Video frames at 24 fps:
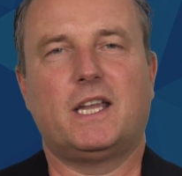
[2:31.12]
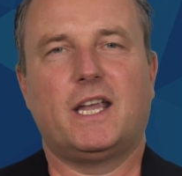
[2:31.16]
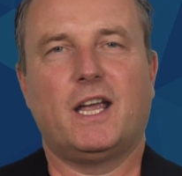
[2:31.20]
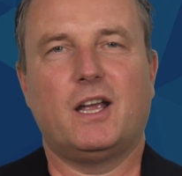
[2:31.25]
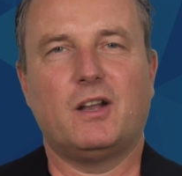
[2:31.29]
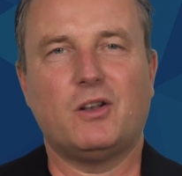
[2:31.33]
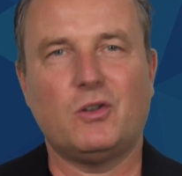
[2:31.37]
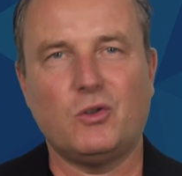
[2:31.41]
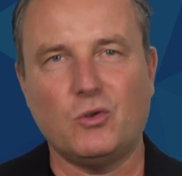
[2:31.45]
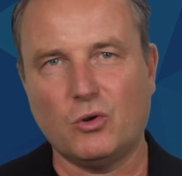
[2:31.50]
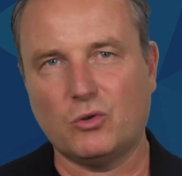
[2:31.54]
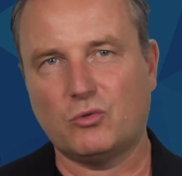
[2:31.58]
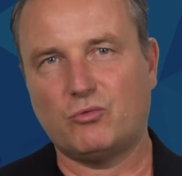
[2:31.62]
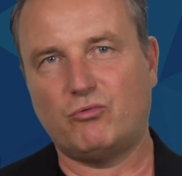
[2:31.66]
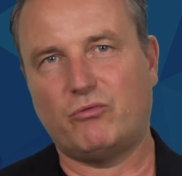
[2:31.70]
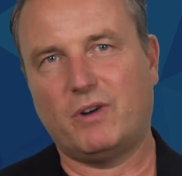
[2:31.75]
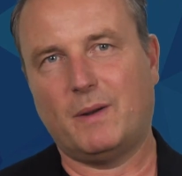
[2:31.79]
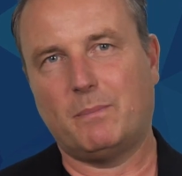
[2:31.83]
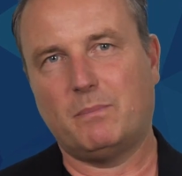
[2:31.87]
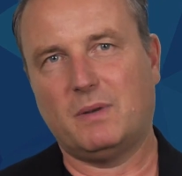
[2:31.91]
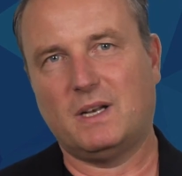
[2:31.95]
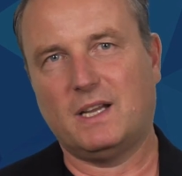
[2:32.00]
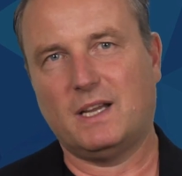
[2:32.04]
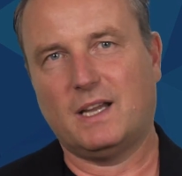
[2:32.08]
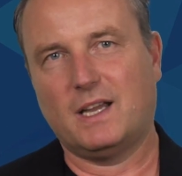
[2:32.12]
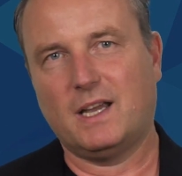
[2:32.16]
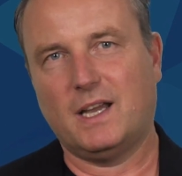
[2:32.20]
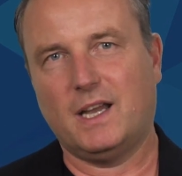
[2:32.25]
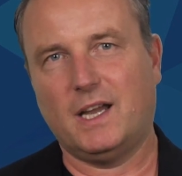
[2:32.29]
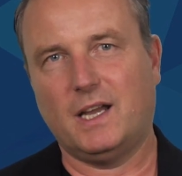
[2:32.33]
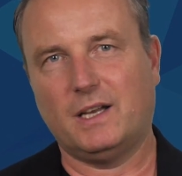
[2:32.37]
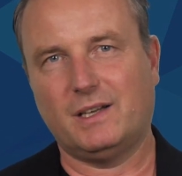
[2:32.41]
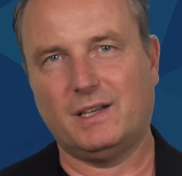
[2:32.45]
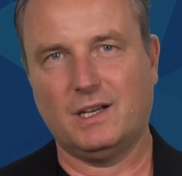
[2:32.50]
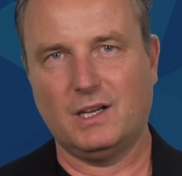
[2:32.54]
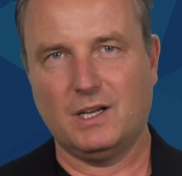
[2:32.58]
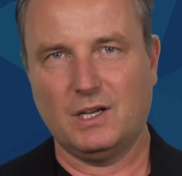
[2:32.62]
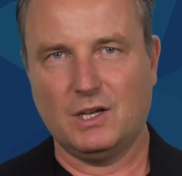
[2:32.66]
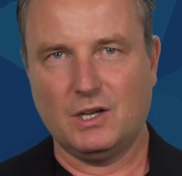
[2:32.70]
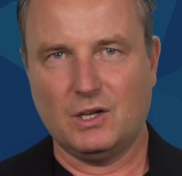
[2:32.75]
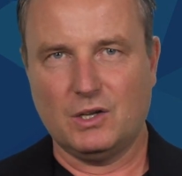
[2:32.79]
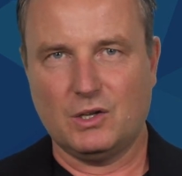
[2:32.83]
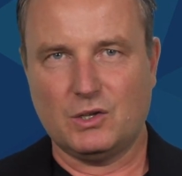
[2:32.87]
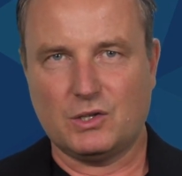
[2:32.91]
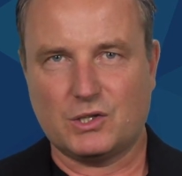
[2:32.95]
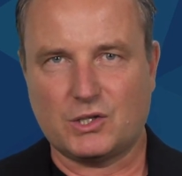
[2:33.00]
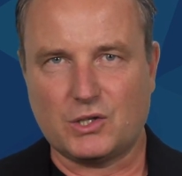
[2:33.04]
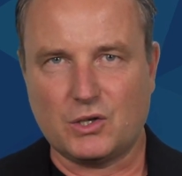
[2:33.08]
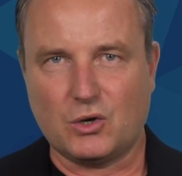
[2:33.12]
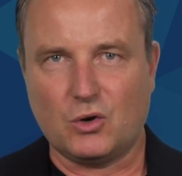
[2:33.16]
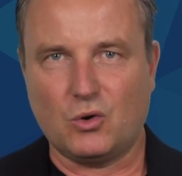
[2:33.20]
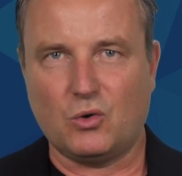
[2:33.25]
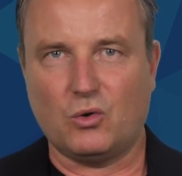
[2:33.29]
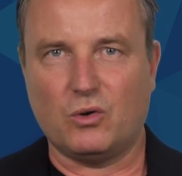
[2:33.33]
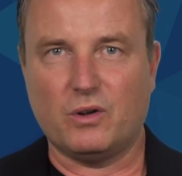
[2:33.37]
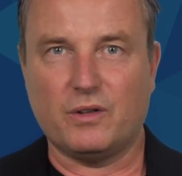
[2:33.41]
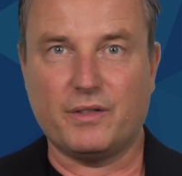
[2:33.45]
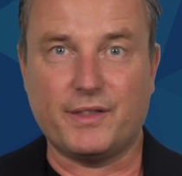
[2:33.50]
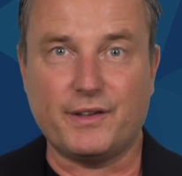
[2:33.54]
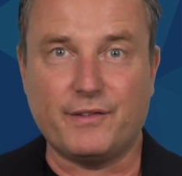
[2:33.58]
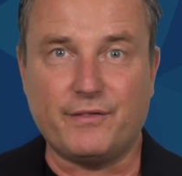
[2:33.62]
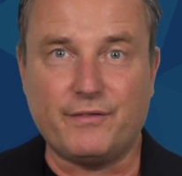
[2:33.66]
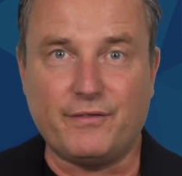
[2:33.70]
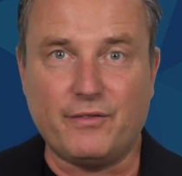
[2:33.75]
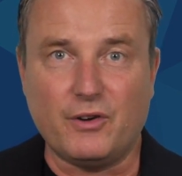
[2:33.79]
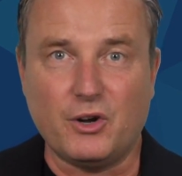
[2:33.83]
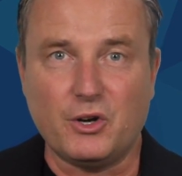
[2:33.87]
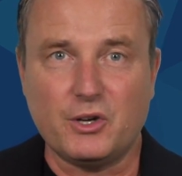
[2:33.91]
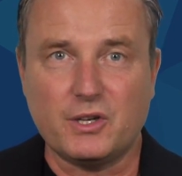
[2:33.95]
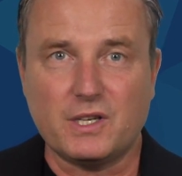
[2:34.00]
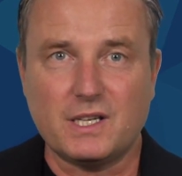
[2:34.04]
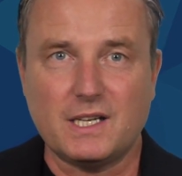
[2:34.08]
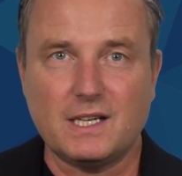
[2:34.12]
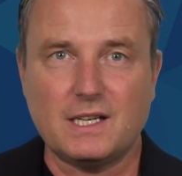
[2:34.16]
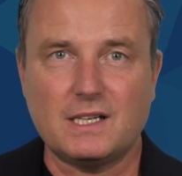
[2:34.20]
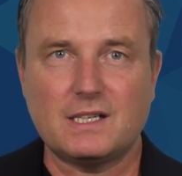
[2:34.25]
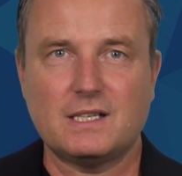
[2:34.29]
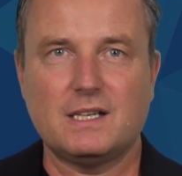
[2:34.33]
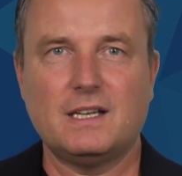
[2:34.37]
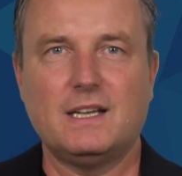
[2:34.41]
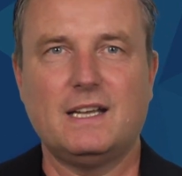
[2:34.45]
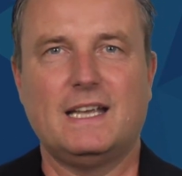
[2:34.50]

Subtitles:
cannot replicate. So, the verdict?